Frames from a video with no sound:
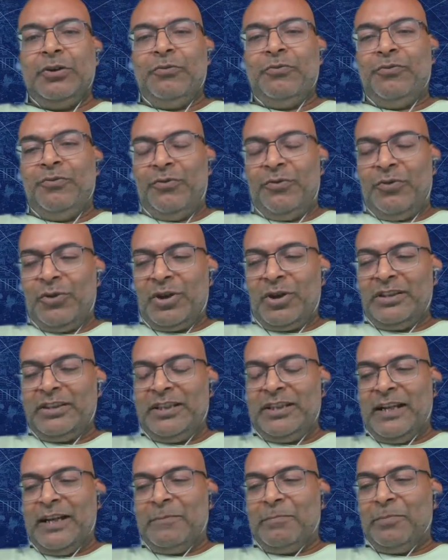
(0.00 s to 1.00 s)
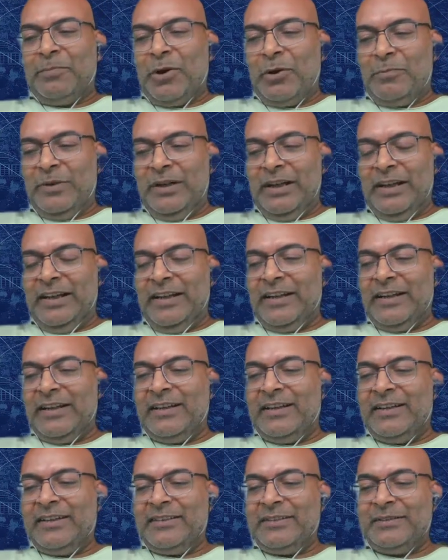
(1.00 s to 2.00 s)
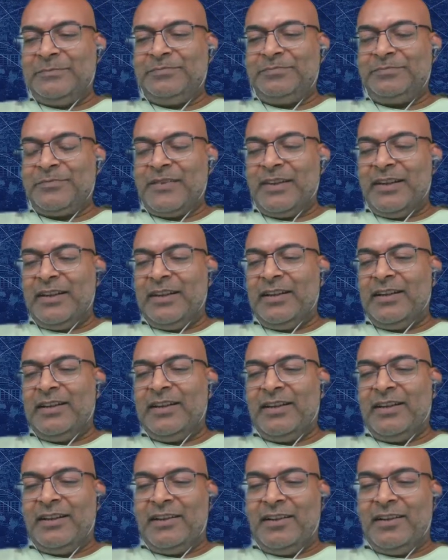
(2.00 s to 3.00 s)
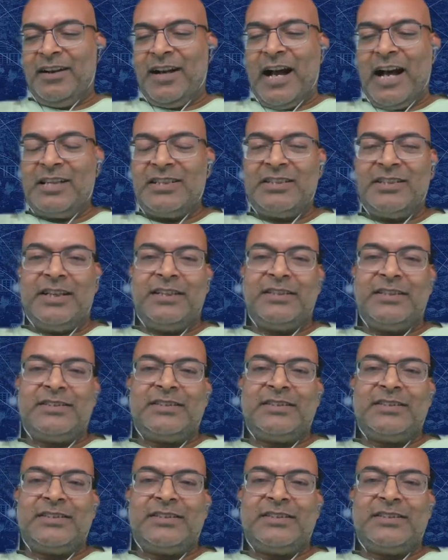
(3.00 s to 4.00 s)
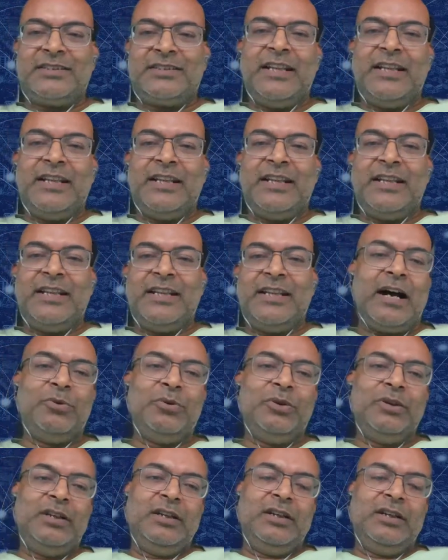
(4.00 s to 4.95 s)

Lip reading: fourth and probably last is that uh,